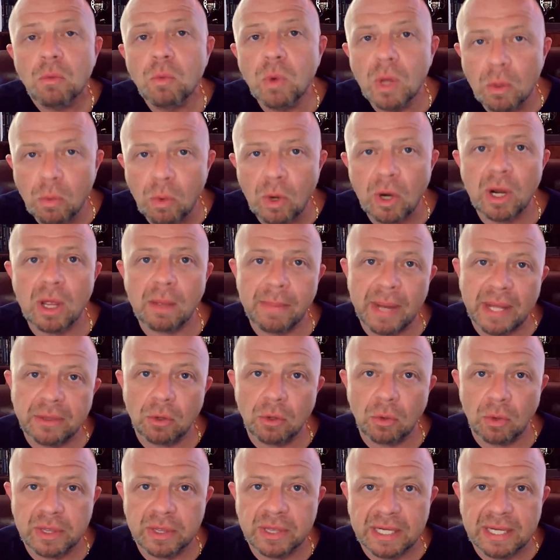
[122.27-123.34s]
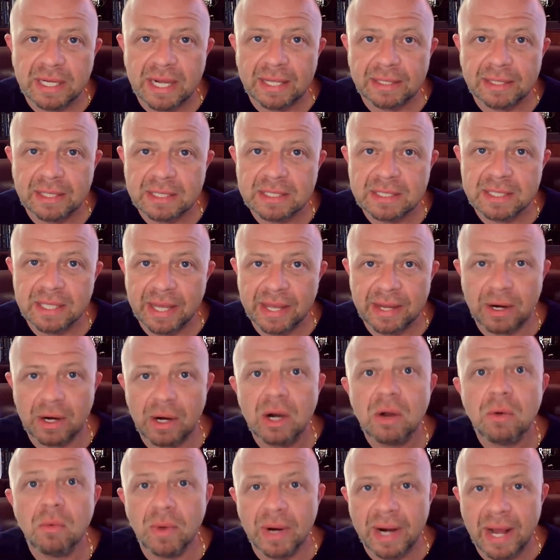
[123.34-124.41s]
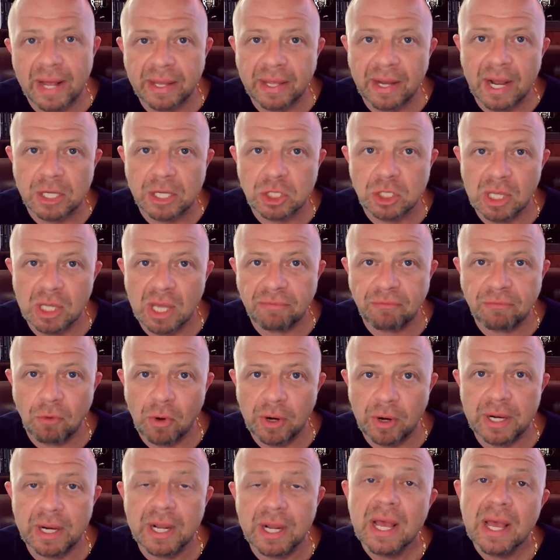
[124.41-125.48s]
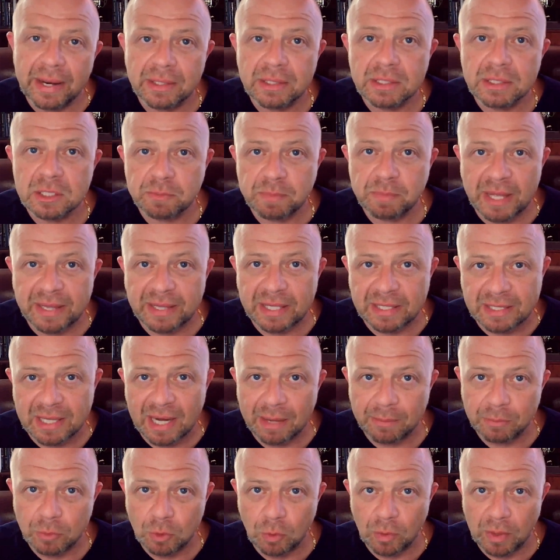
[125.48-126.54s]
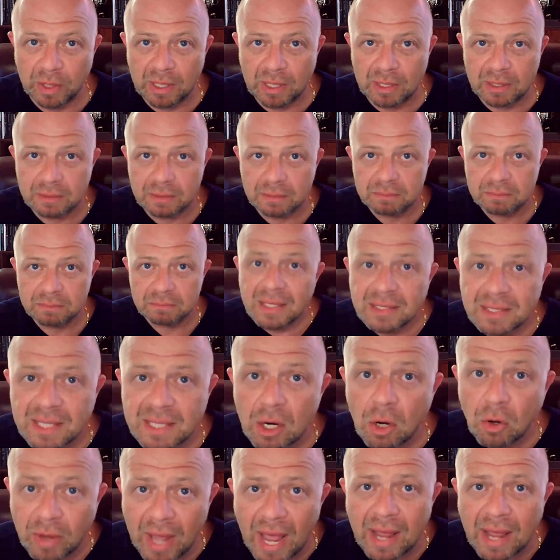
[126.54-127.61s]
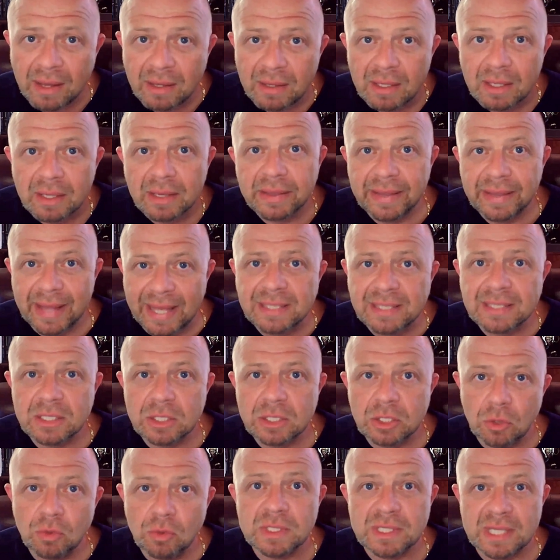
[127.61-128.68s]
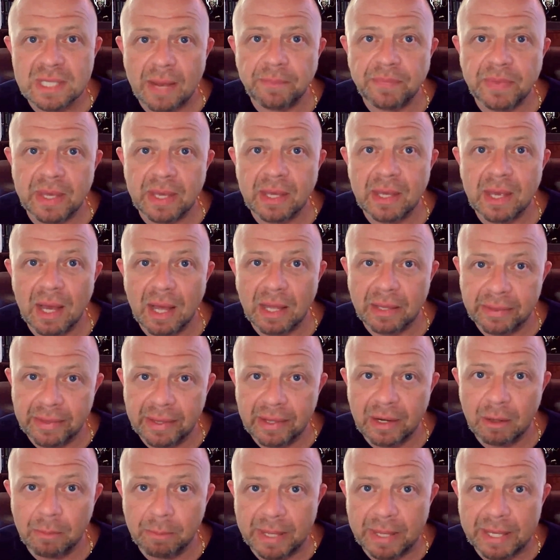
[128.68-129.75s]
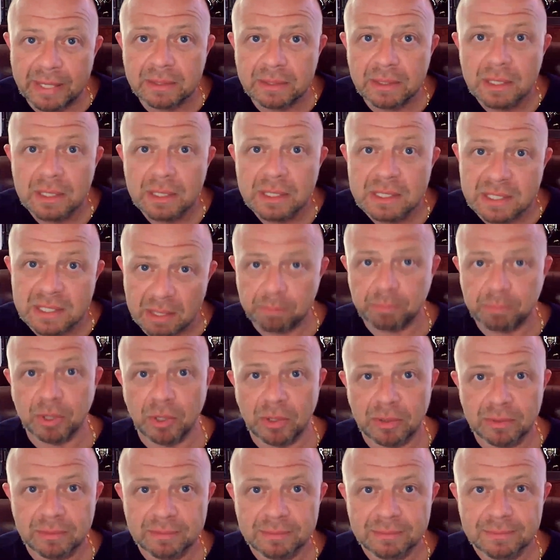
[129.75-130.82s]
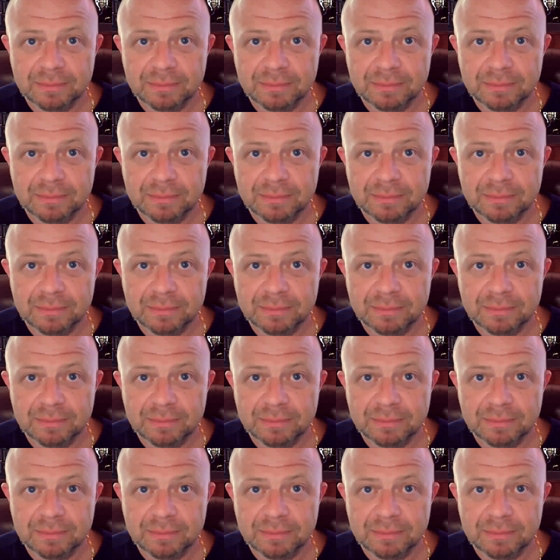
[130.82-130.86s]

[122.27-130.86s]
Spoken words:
We'll worry about the orthodontics later when I can actually afford it and spend the time doing it. I said, okay, let's do something a little bit simpler.